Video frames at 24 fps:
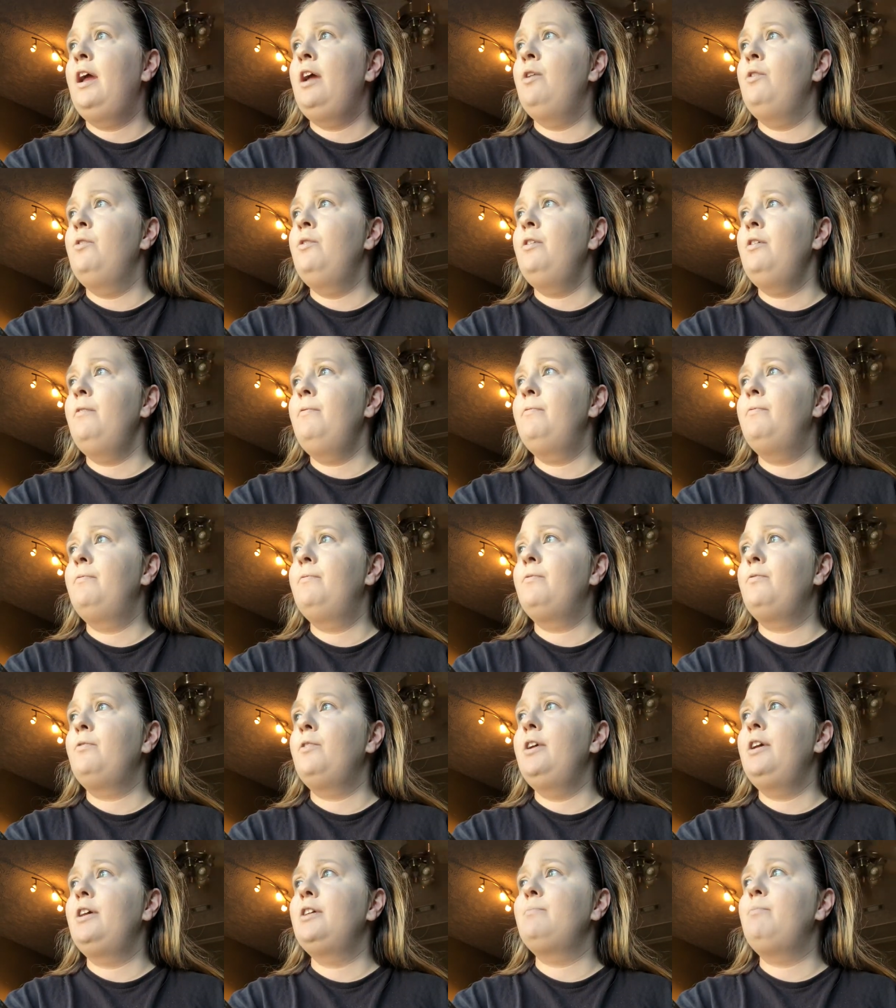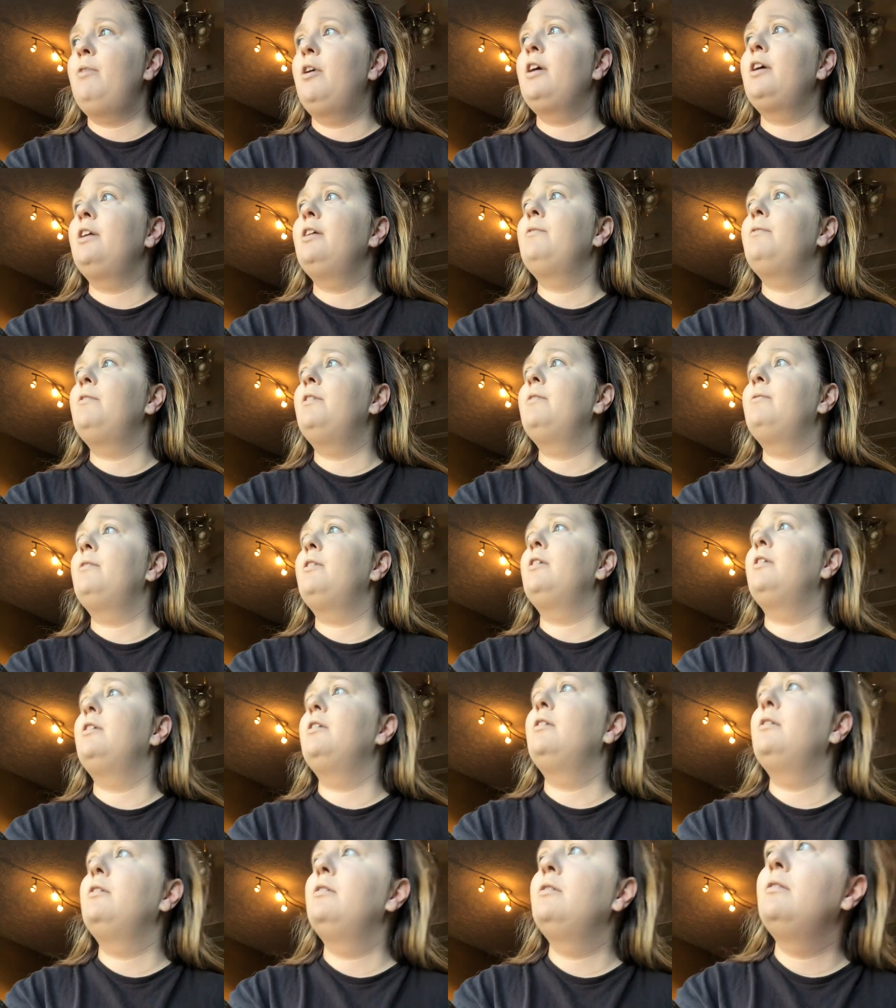Who the freak's parking in front of our...